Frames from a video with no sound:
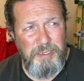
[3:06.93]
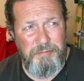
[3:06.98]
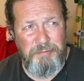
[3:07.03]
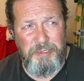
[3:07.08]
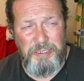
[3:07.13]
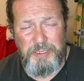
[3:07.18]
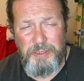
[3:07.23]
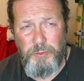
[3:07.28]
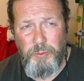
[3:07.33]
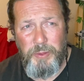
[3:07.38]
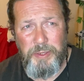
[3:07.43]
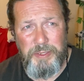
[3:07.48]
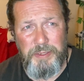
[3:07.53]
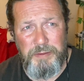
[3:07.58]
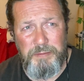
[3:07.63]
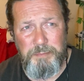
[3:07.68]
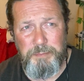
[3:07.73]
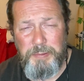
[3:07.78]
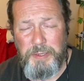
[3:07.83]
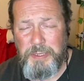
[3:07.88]
really quick
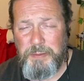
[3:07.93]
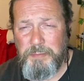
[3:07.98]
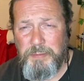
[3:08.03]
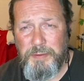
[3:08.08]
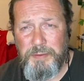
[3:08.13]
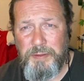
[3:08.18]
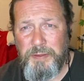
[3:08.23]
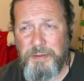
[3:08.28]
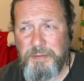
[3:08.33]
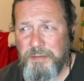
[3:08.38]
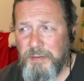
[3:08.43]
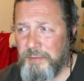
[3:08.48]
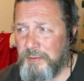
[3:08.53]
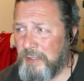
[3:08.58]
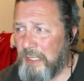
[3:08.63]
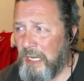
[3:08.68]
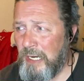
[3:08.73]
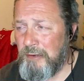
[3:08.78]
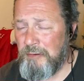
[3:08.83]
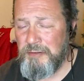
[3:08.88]
and beat him on the
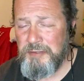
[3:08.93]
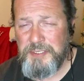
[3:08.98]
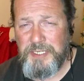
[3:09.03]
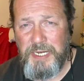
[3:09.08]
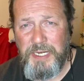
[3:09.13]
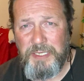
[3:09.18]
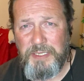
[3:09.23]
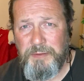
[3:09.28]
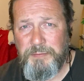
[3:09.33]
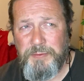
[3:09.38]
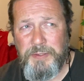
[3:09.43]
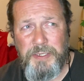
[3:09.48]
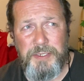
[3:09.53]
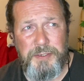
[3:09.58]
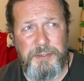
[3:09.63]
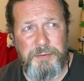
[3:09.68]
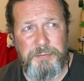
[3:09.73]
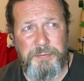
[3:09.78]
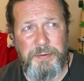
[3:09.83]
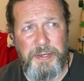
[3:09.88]
counter attack if you're going
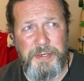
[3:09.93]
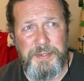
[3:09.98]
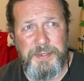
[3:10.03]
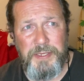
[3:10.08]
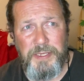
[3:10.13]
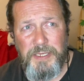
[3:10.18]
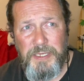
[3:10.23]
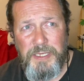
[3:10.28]
to defend.